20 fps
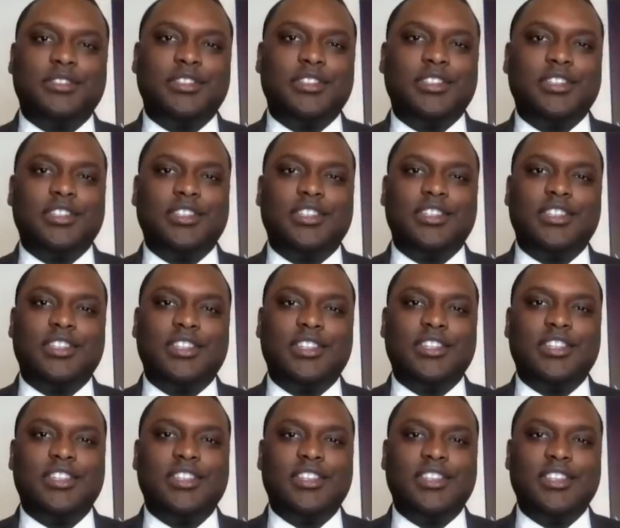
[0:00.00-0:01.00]

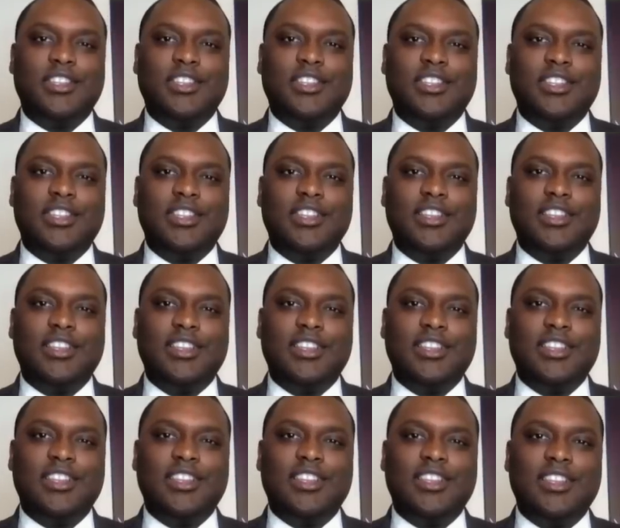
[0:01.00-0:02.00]

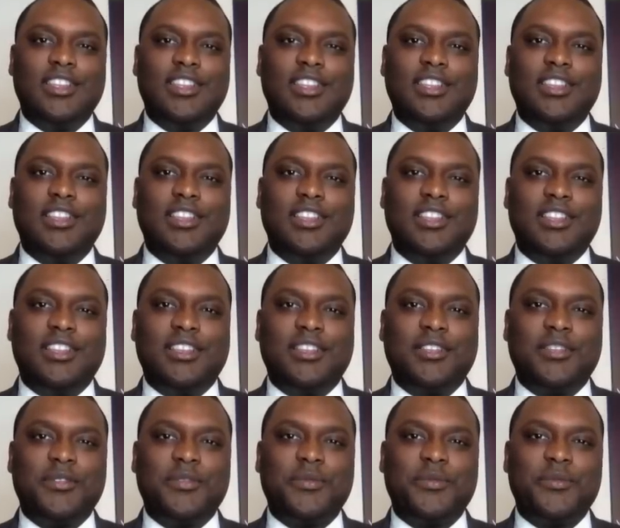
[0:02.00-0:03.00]

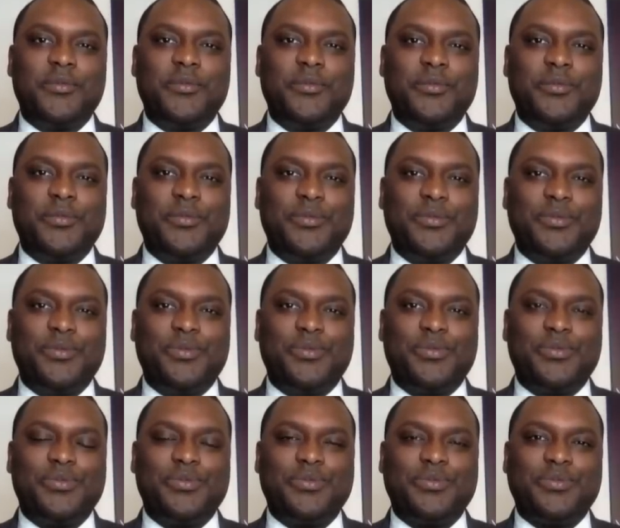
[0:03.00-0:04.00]

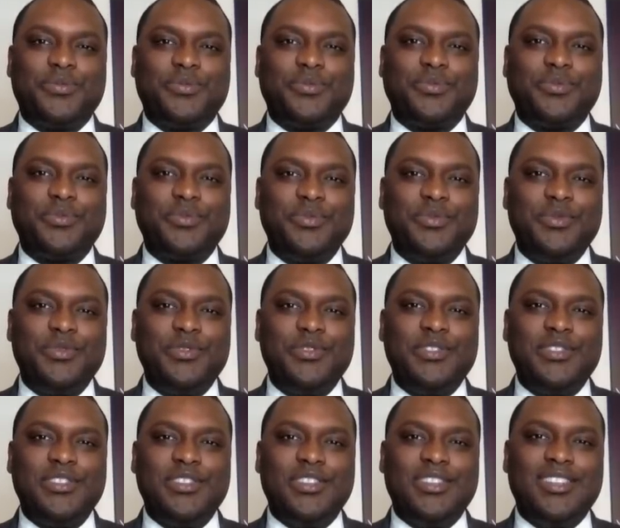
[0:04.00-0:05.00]

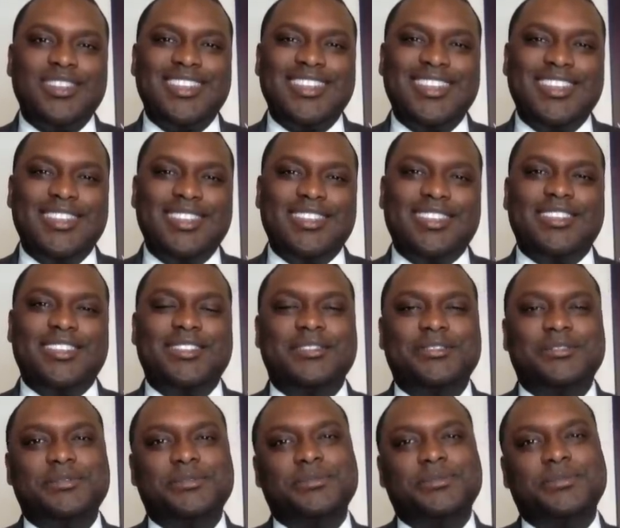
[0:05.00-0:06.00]

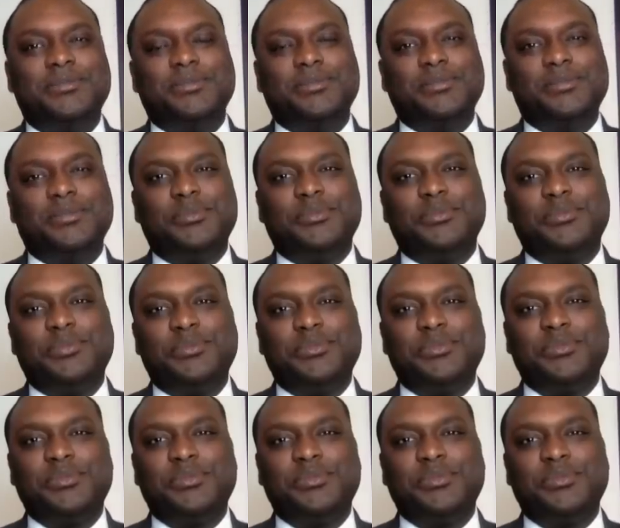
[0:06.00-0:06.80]
[no speech]